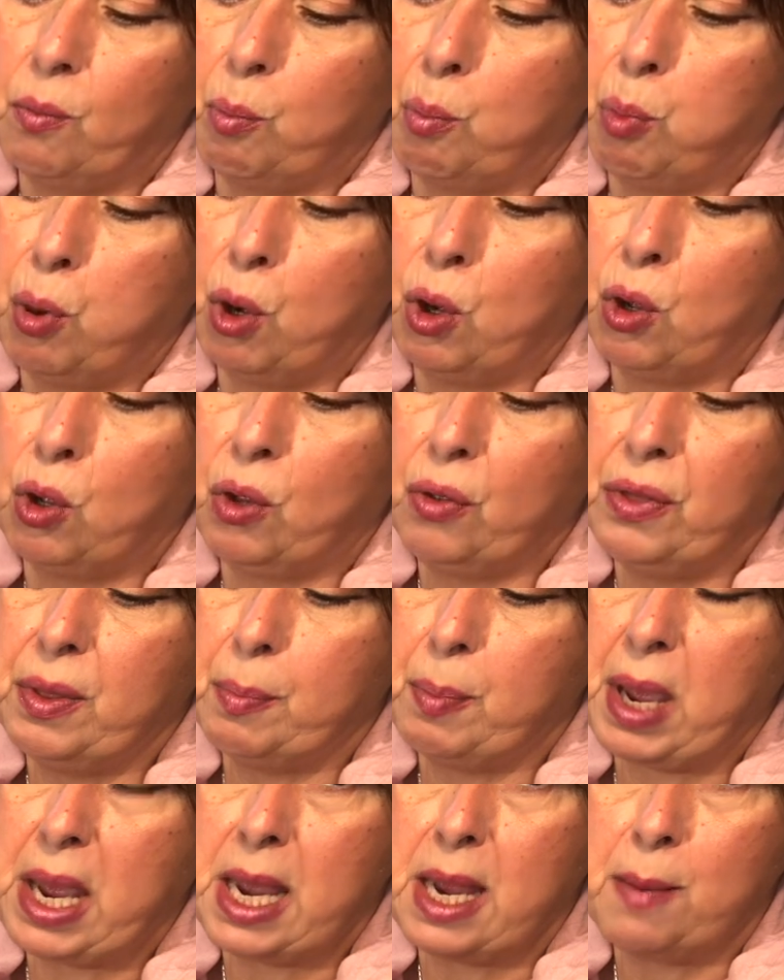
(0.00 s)
pull the
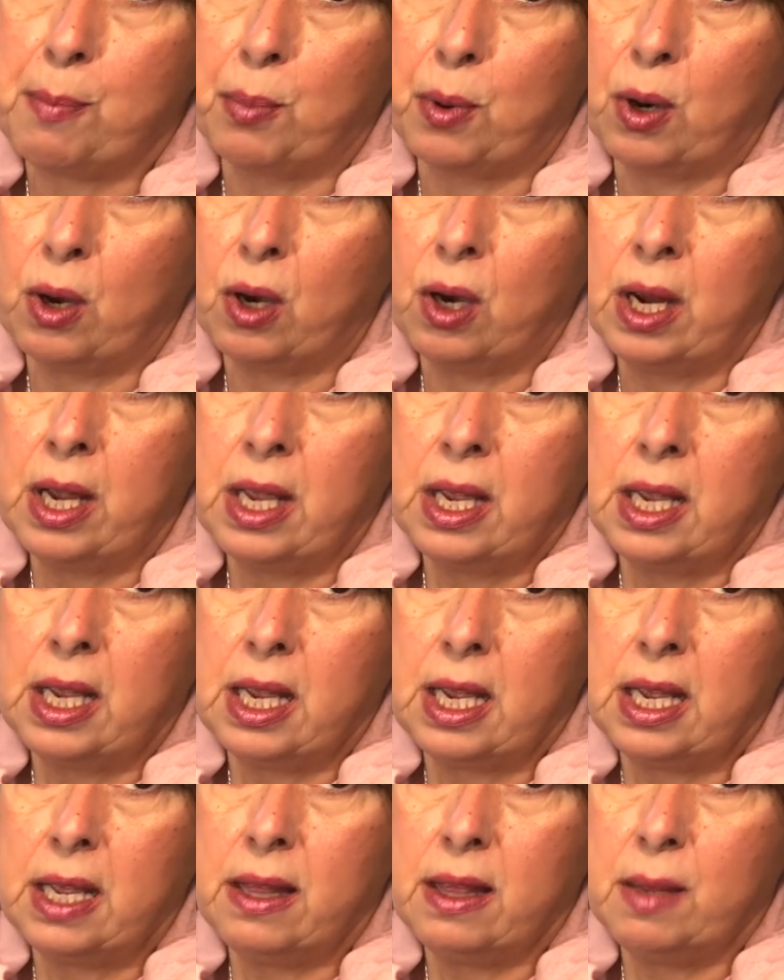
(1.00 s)
paper
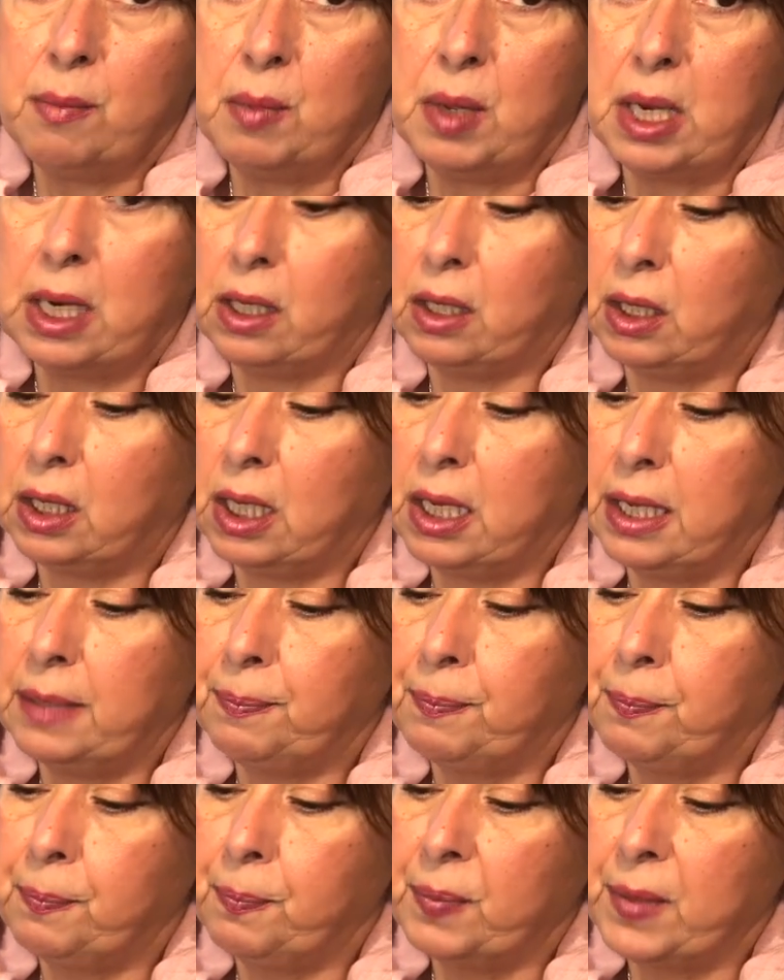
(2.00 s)
in the middle
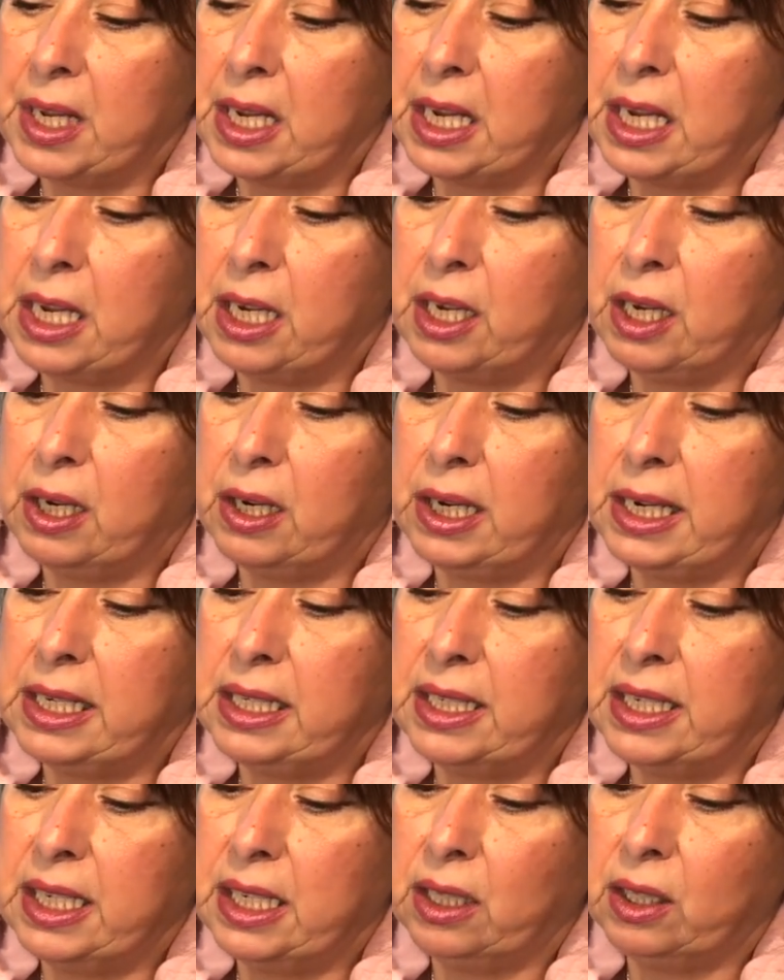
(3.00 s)
in it
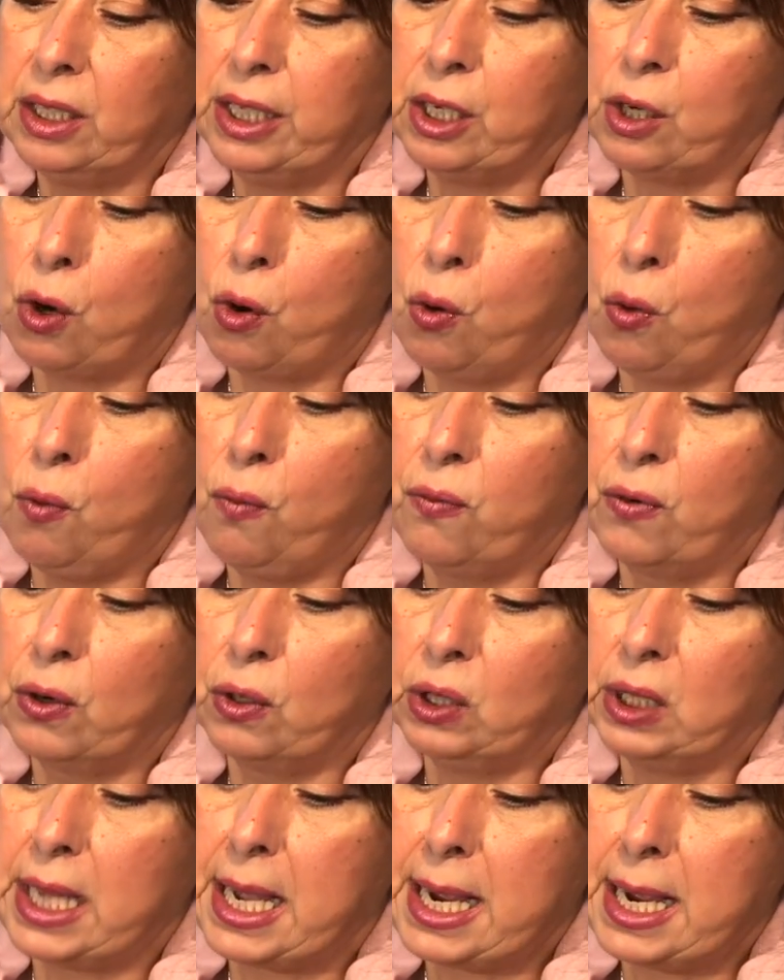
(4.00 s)
until it
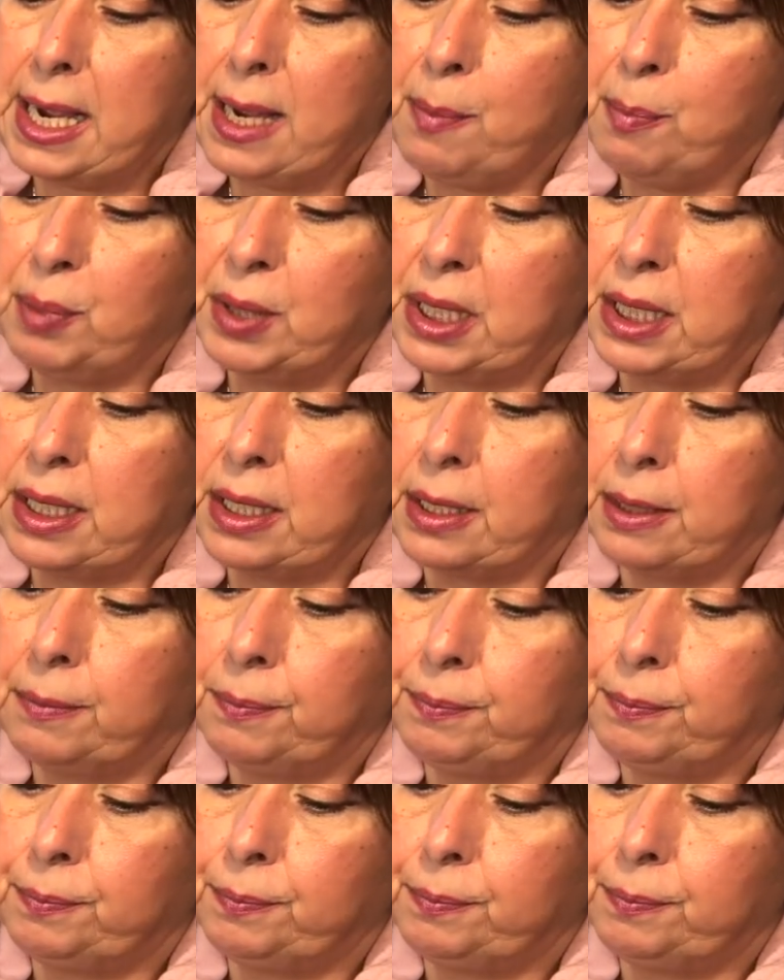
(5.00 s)
overlaps.